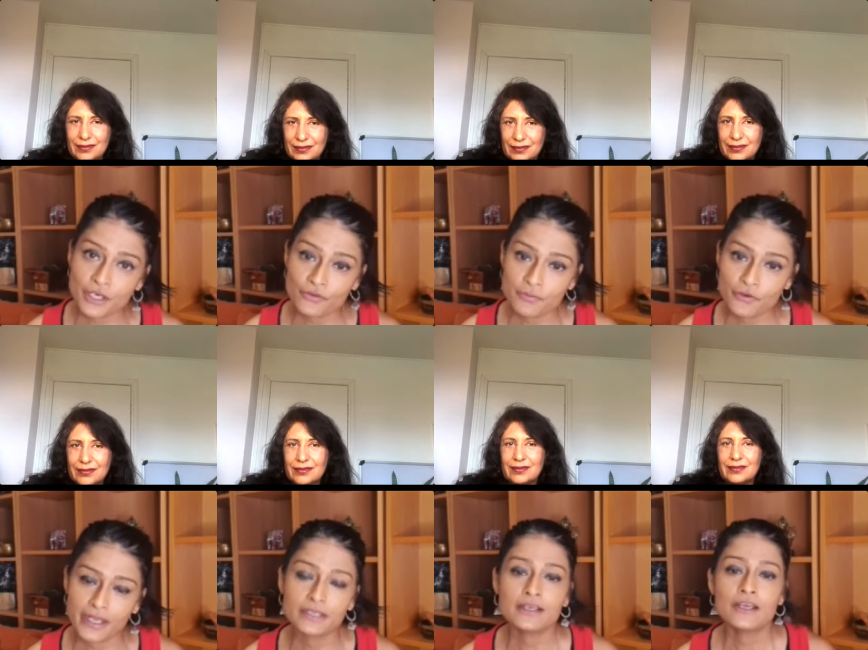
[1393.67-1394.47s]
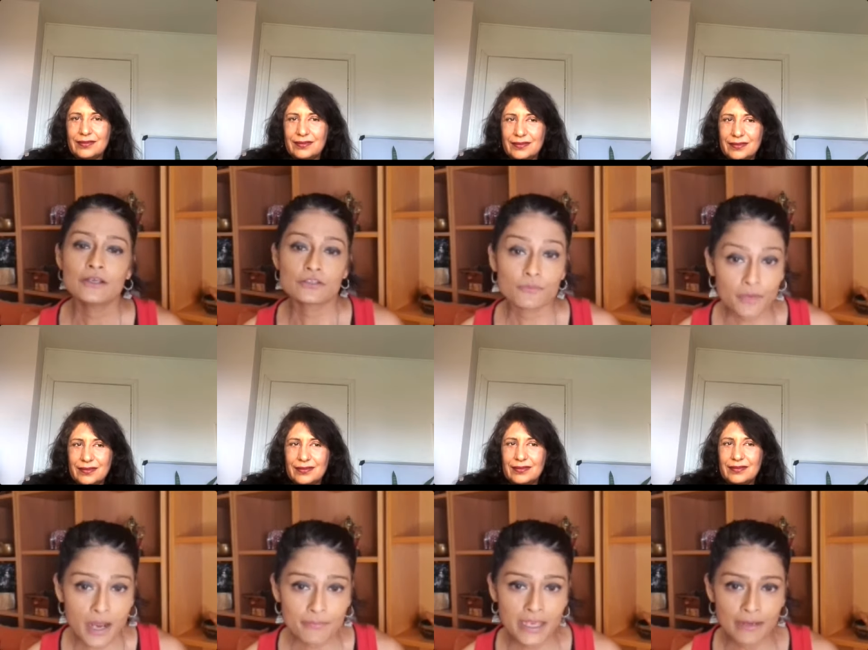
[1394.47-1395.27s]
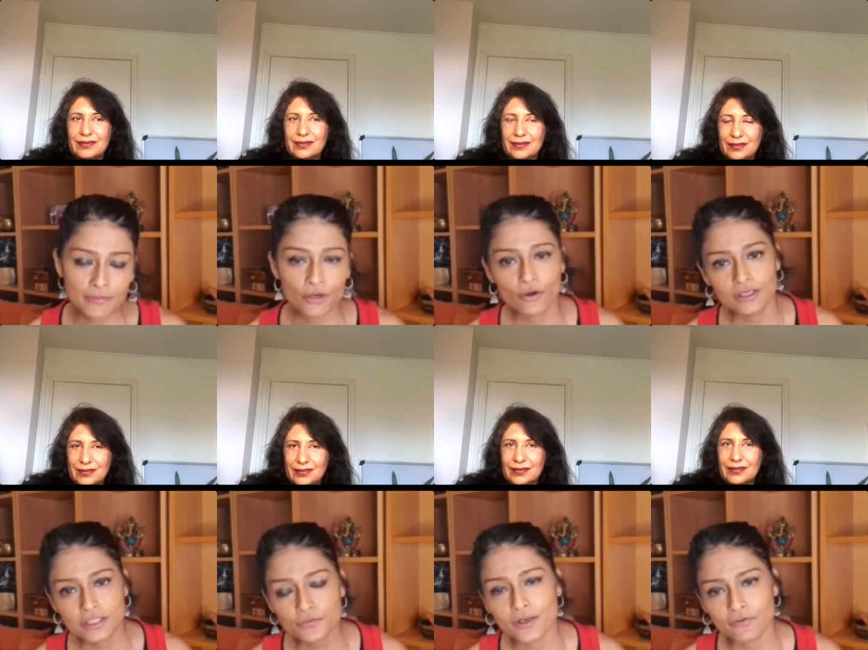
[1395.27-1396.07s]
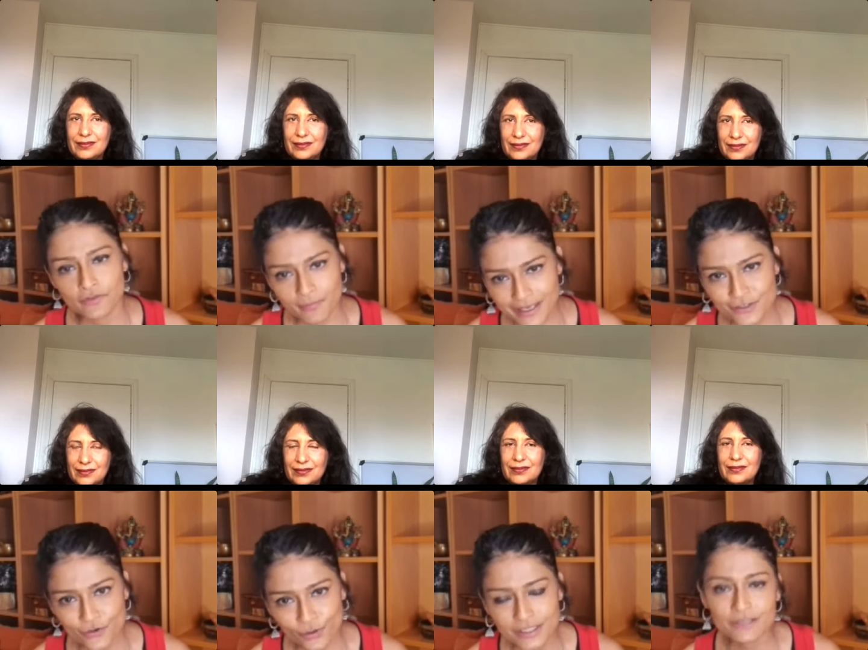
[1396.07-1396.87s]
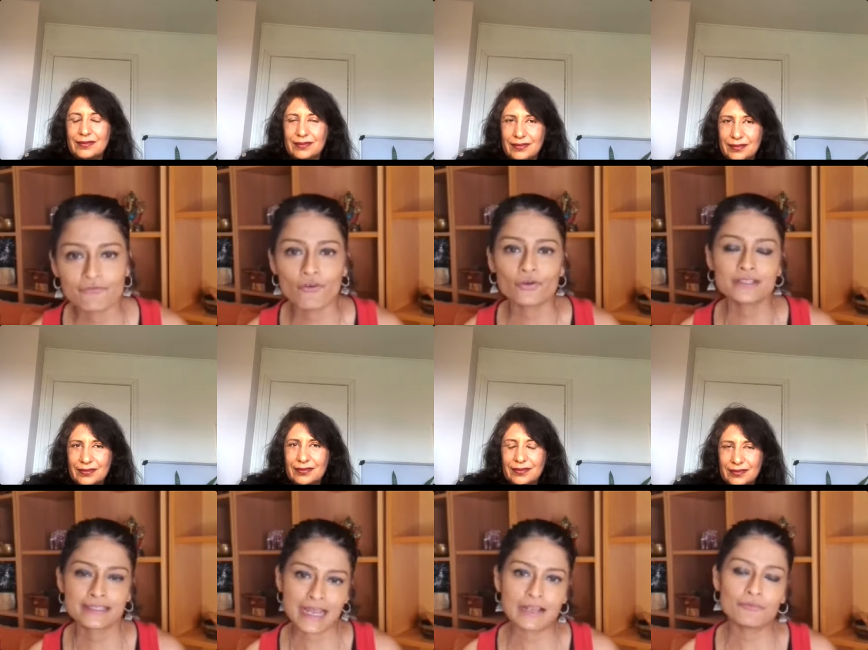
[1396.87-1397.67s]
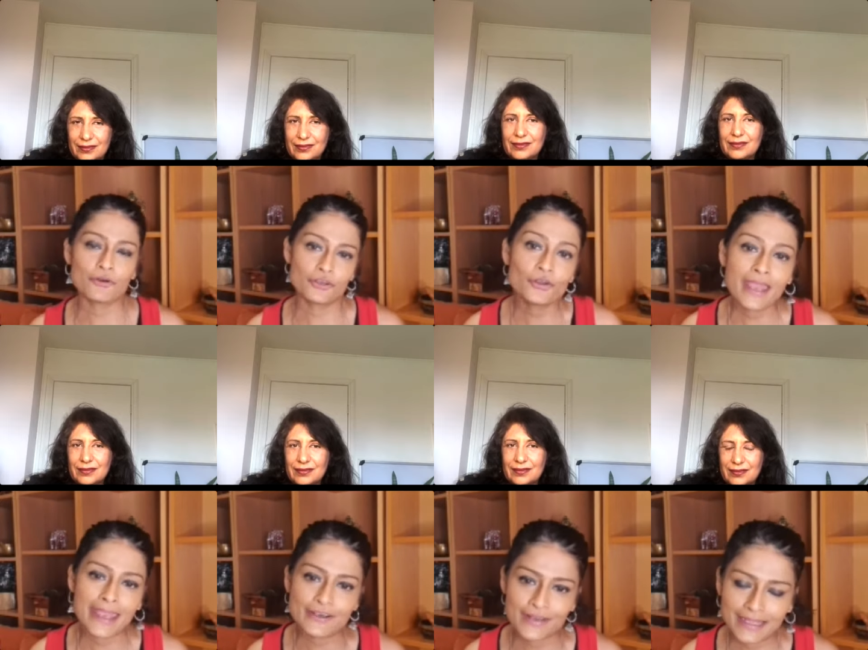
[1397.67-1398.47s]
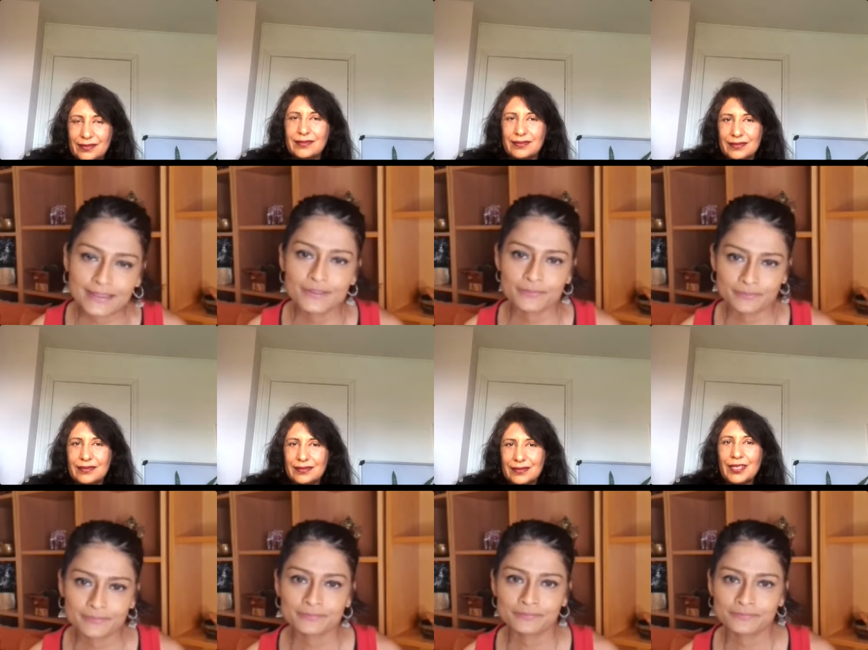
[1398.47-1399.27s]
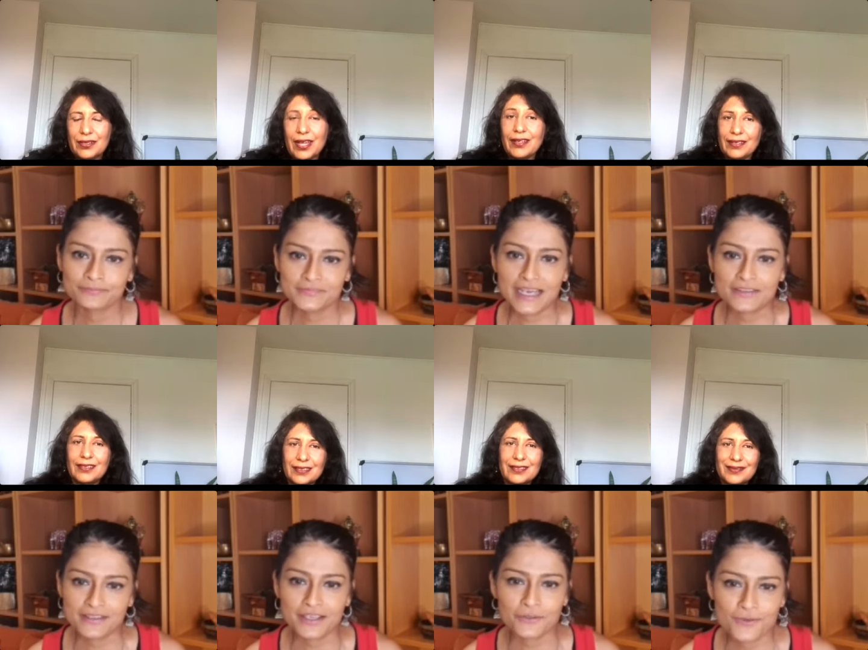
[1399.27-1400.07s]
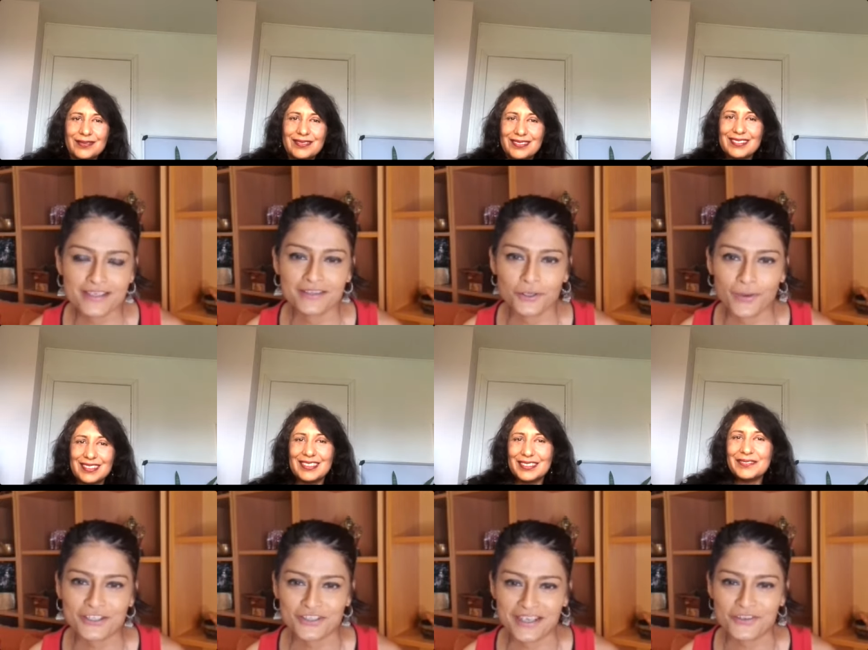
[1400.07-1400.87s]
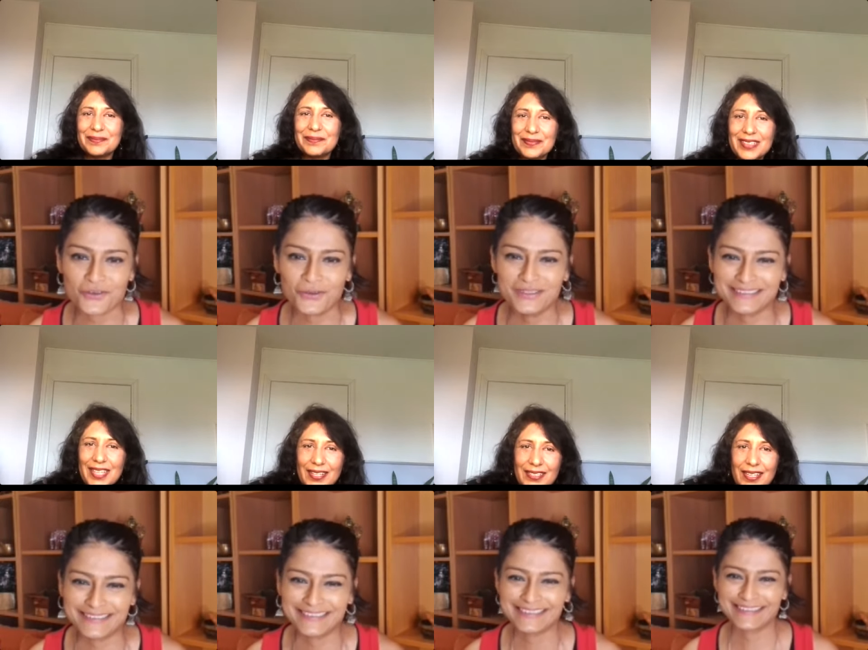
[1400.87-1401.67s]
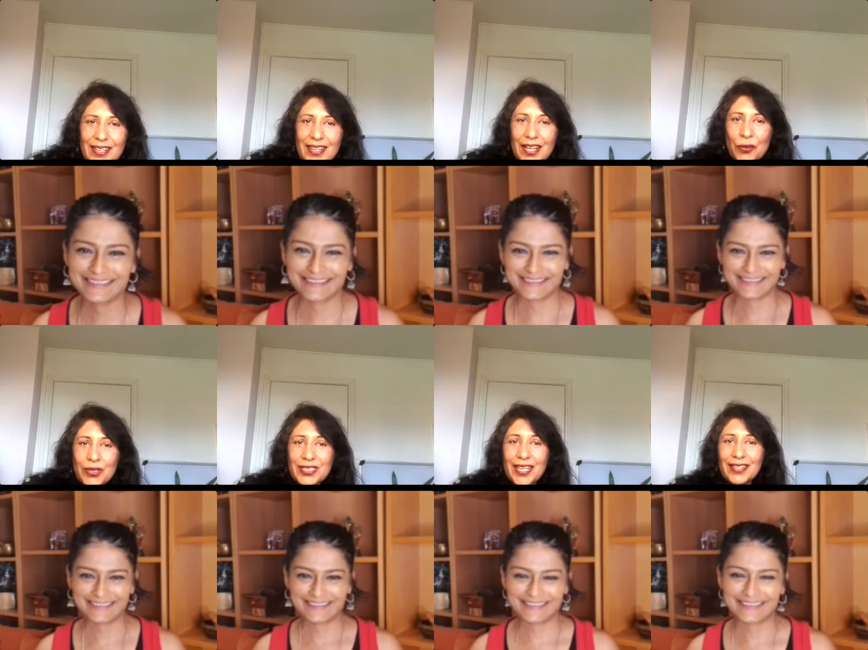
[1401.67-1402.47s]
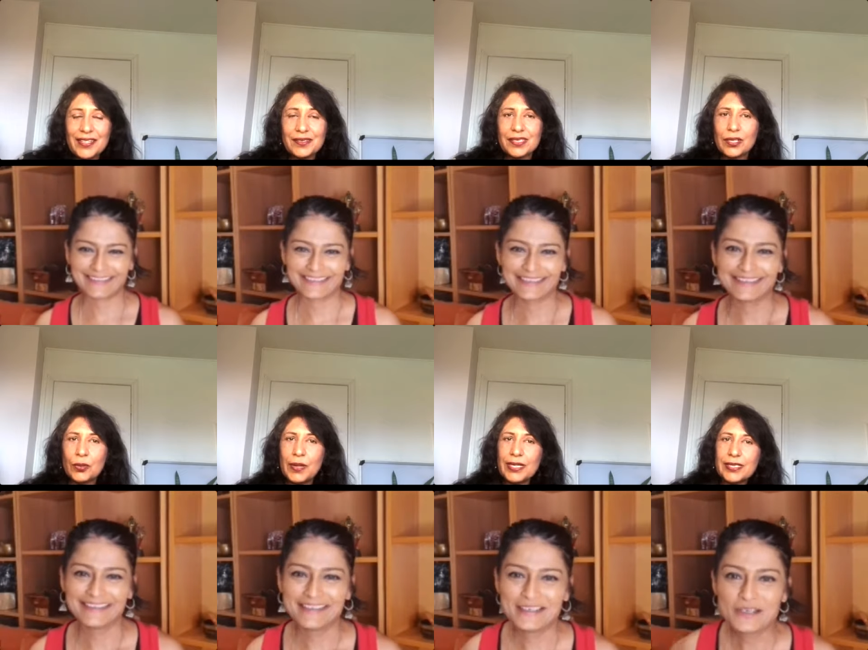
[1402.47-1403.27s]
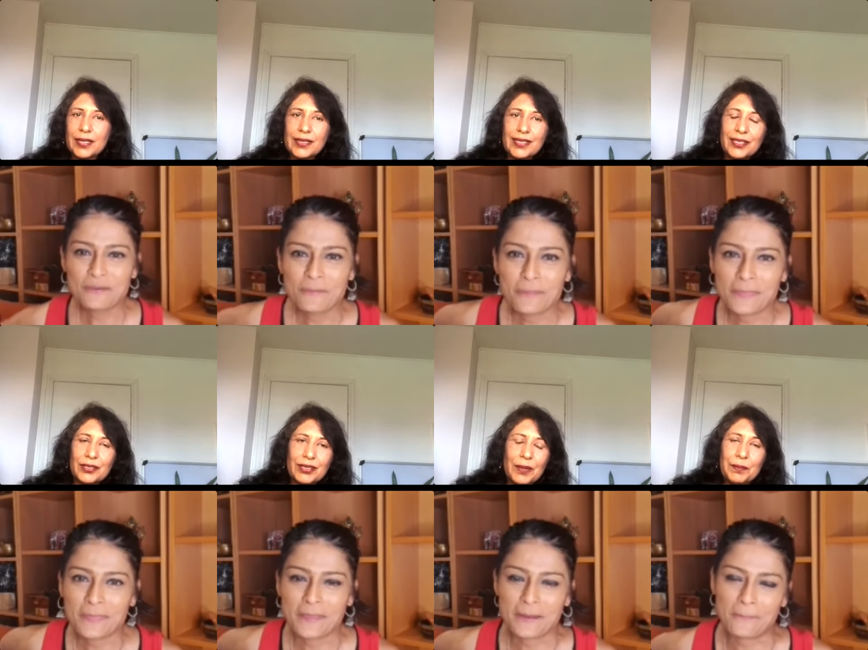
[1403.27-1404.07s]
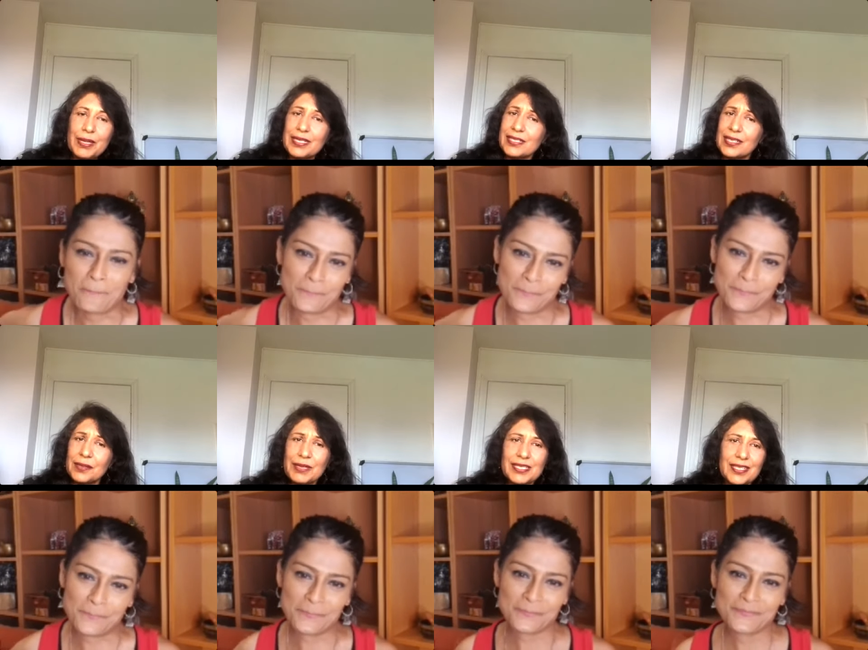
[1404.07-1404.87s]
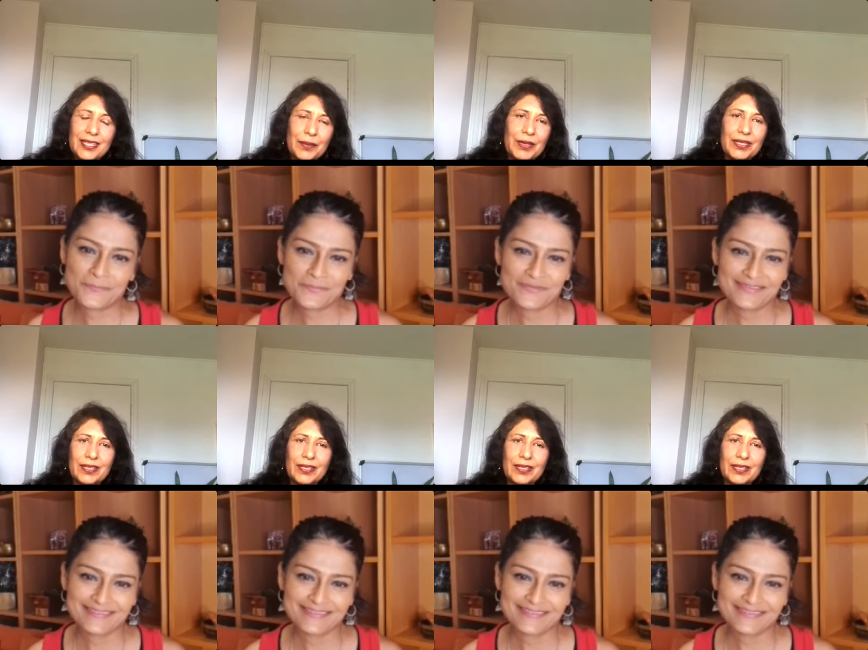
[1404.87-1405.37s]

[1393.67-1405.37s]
Speaker 1: down the brain. So Brahmi Amla oil is one of the best oils for scalp or, you know, hair health. Okay.
Speaker 2: Yeah, I think that was the other question I saw. Yeah, yeah. Well, thank you so much. I think amazing, amazing. I mean,